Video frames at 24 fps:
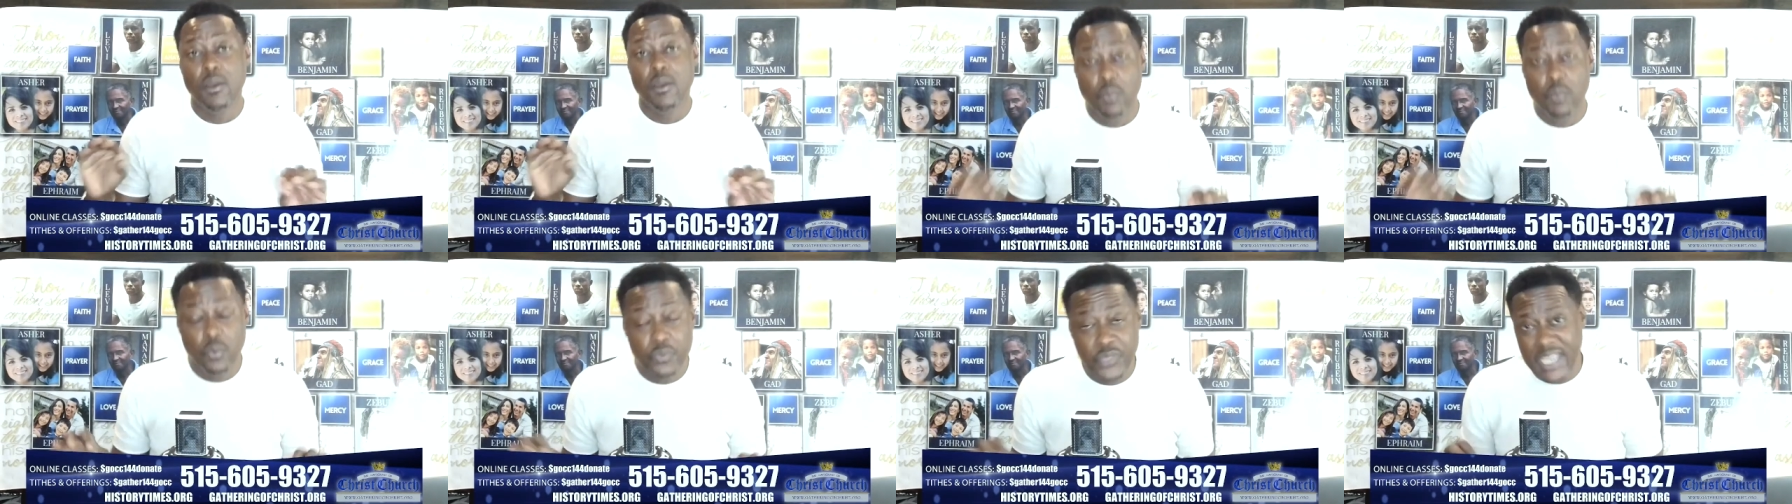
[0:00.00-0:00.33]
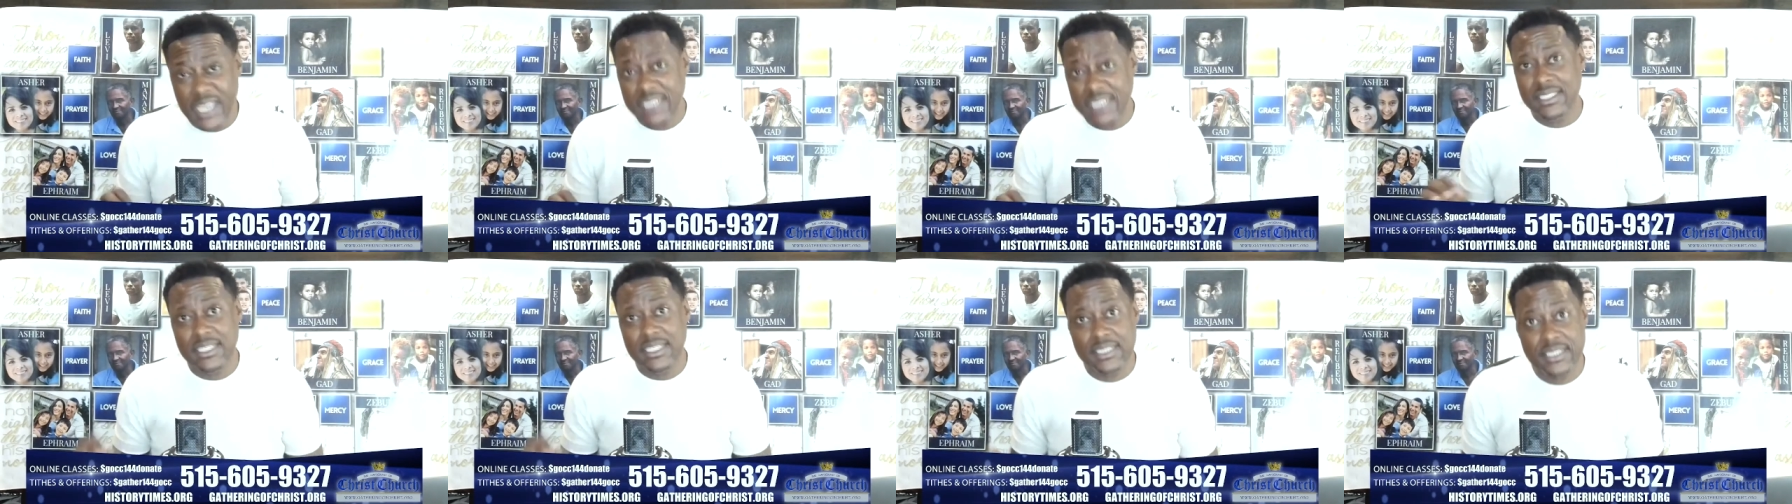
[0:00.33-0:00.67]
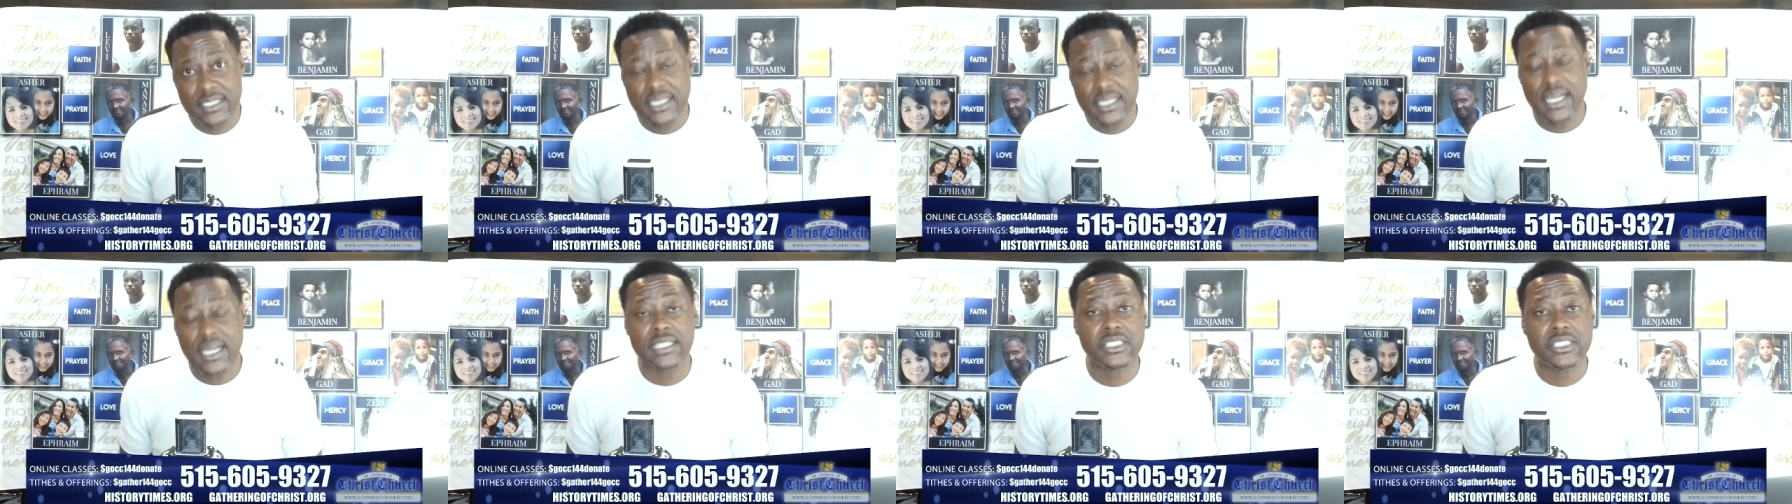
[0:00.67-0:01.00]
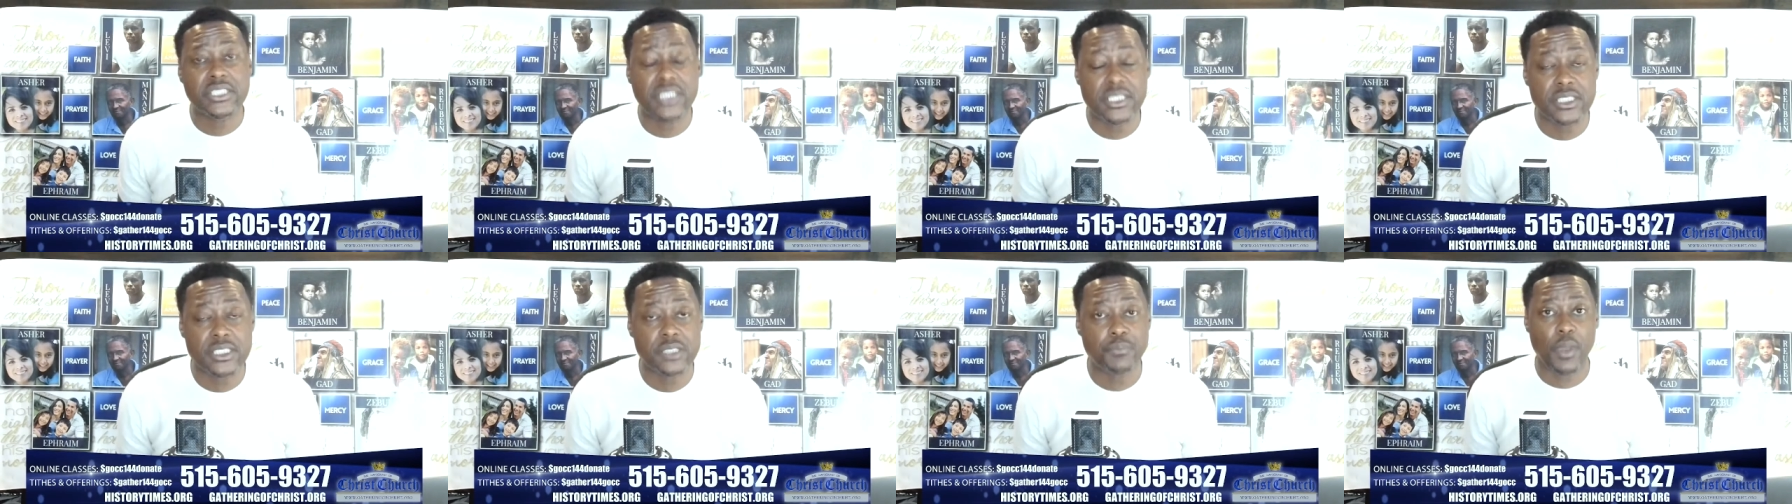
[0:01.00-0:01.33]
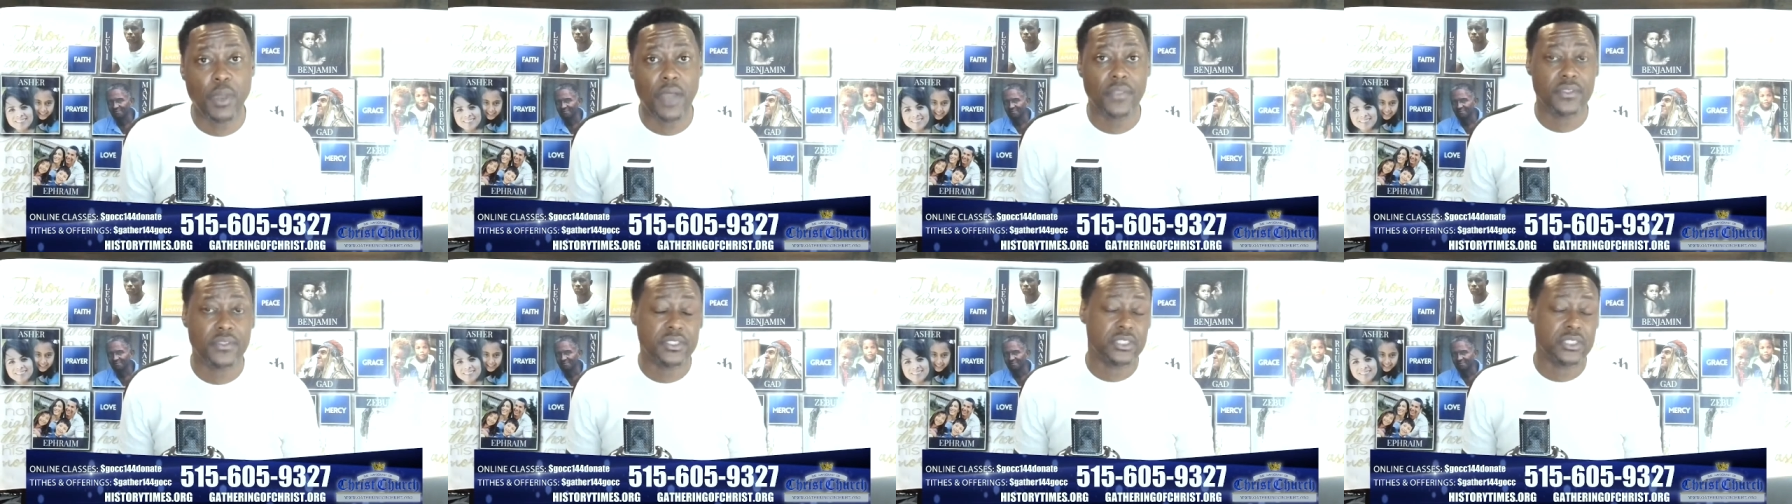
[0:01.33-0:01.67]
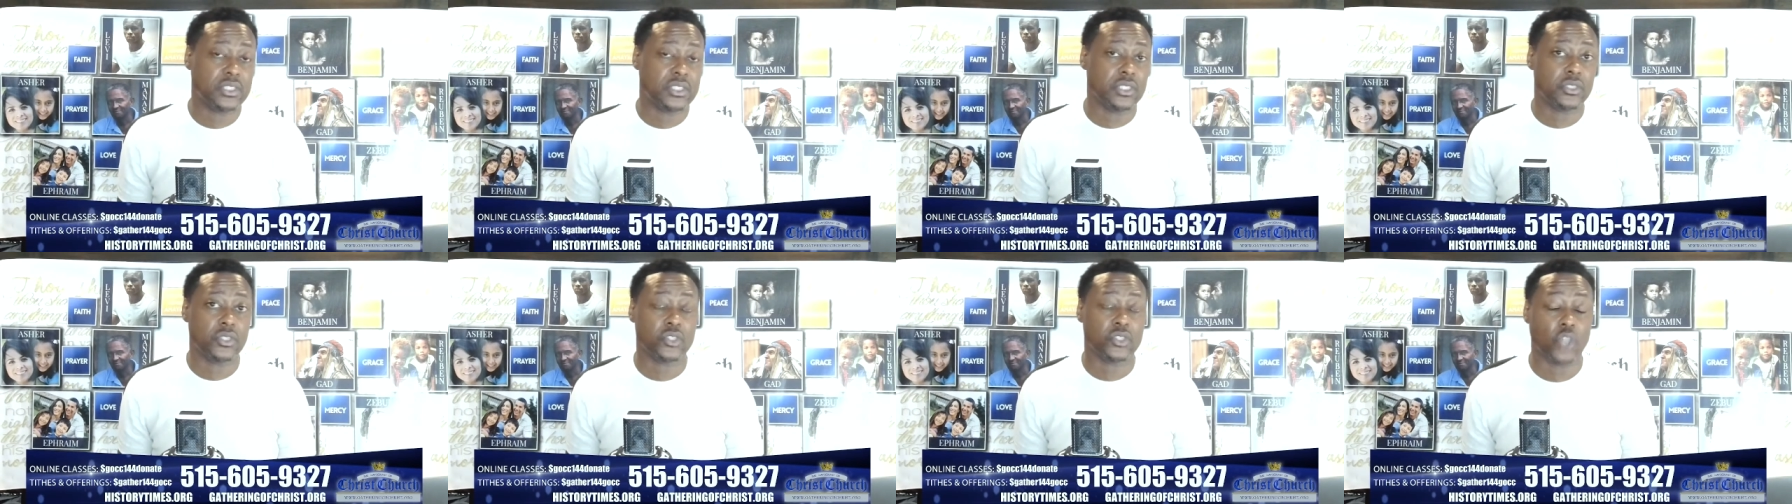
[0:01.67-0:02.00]
these discussions, brothers and
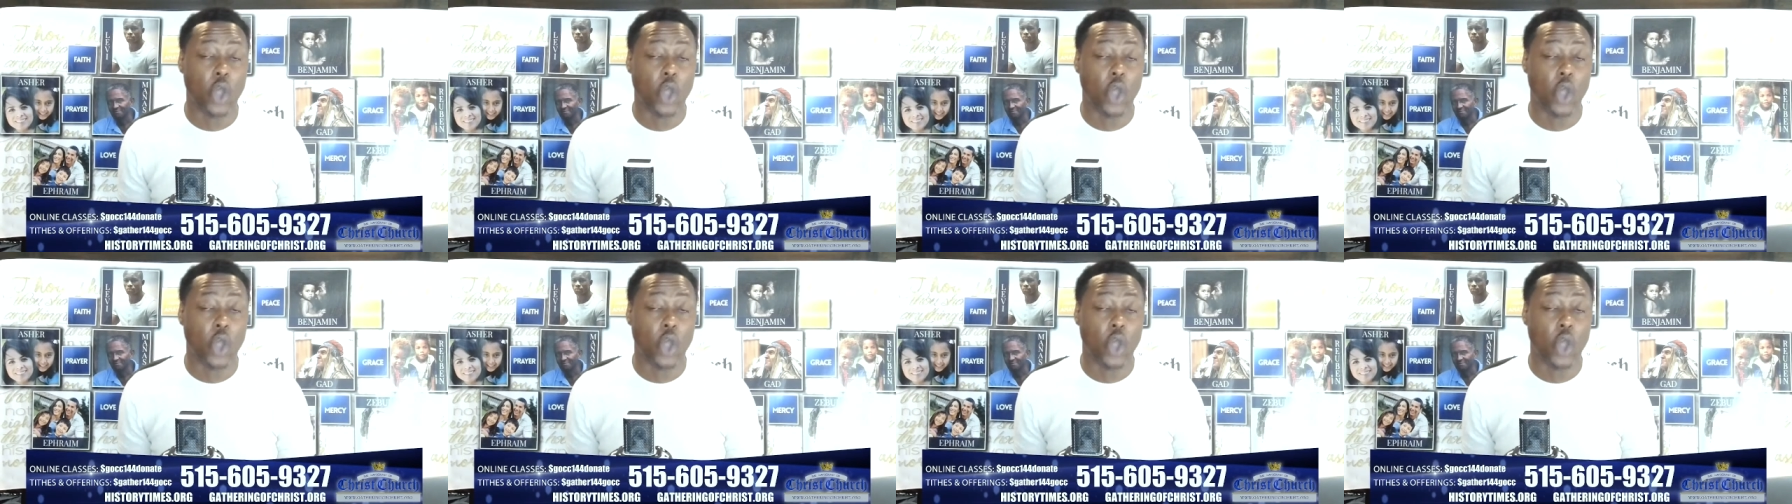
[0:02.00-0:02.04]
sisters,